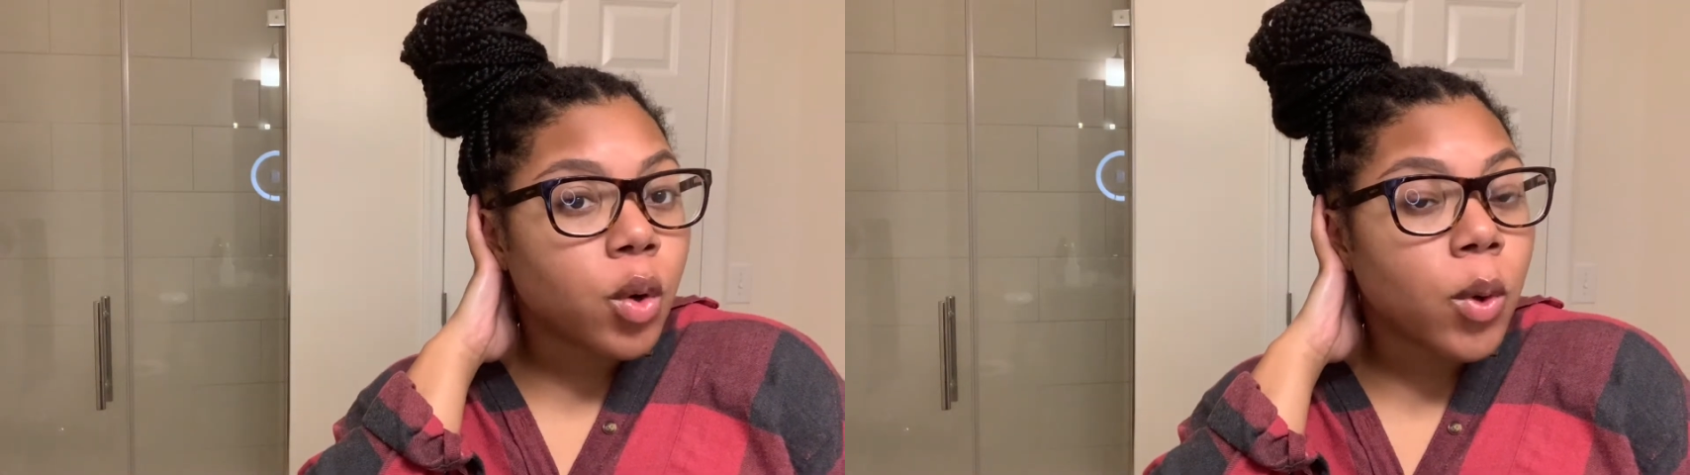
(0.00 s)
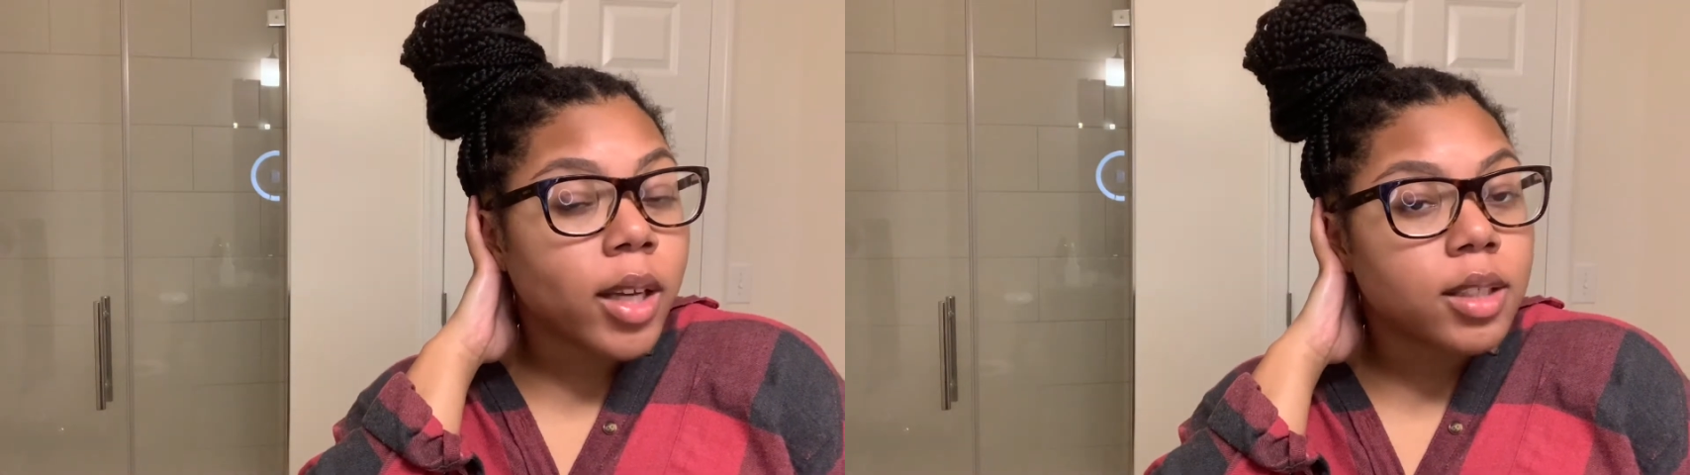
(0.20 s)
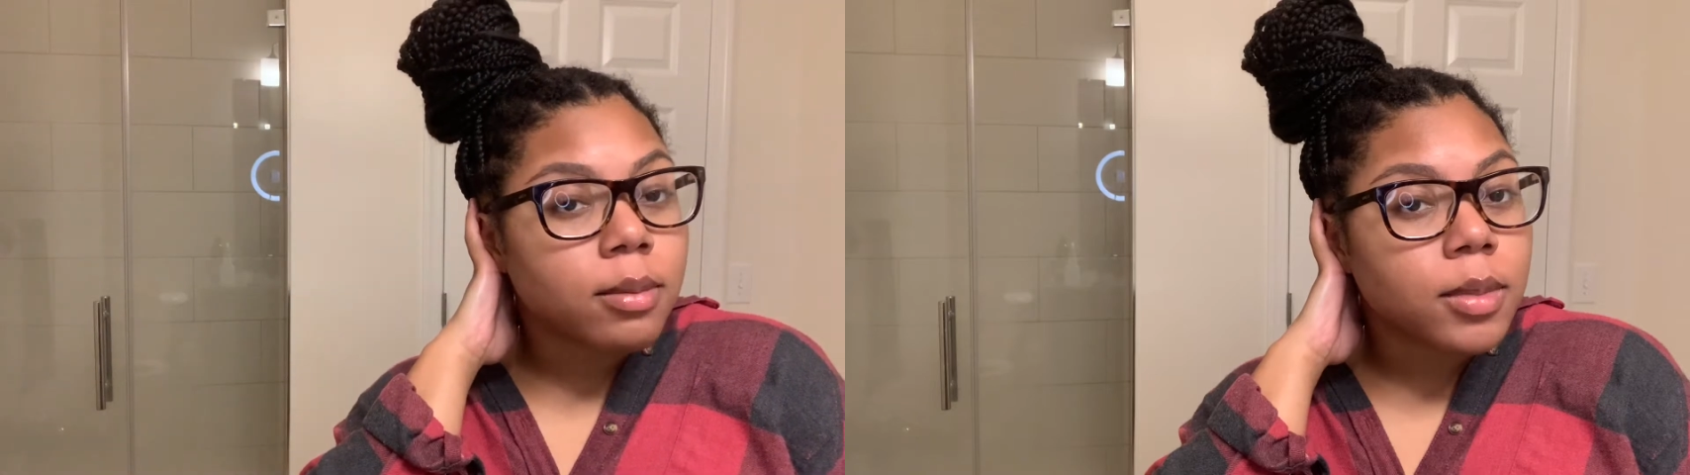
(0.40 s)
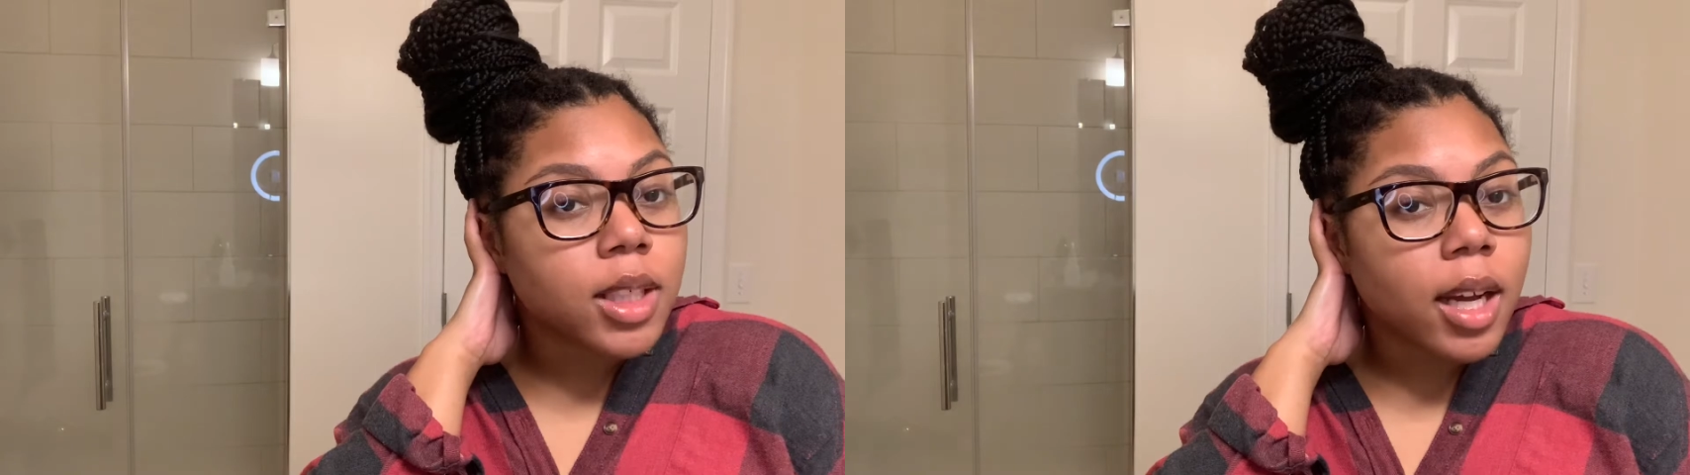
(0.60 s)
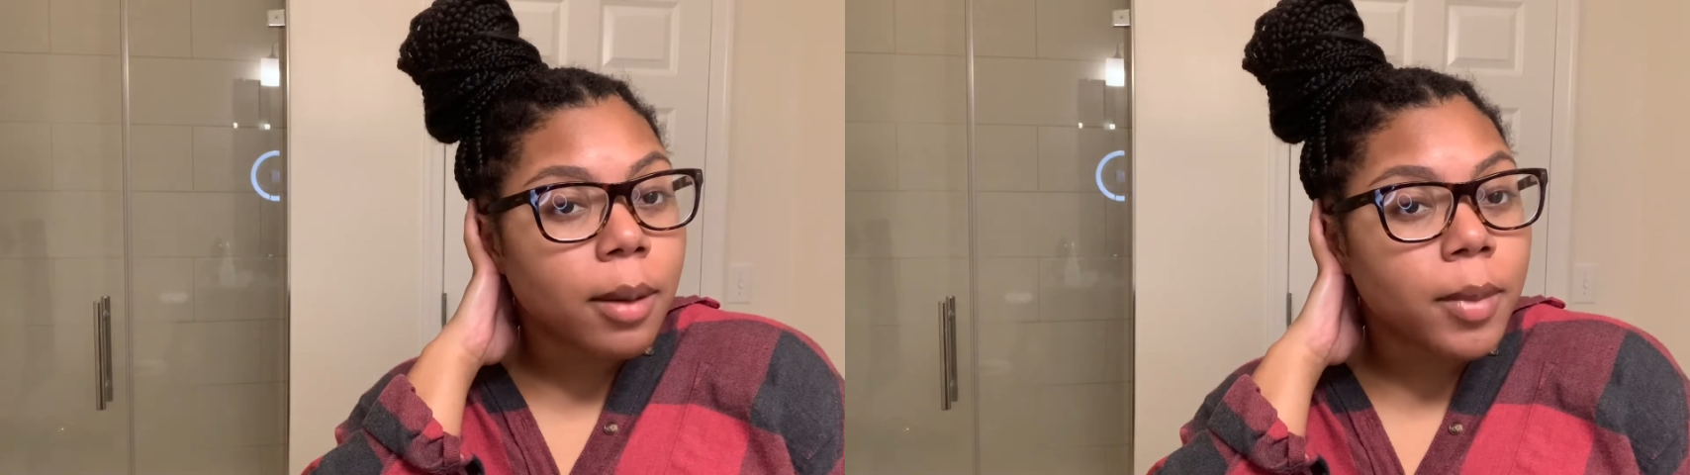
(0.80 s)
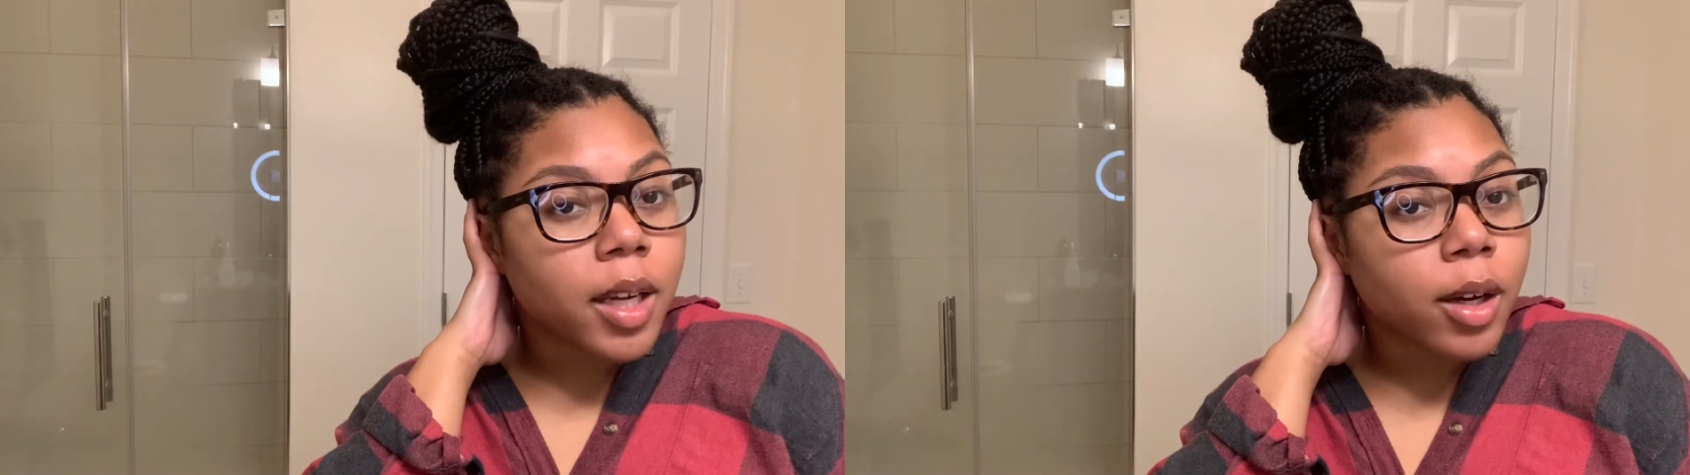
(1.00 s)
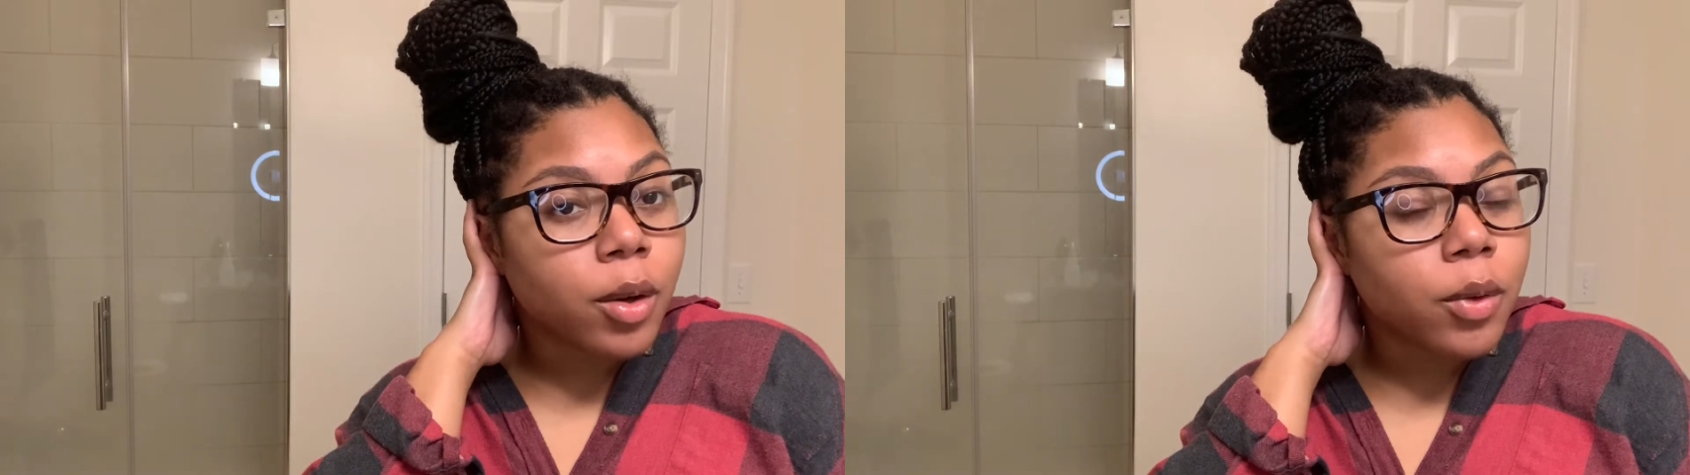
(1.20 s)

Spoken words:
quite some time now.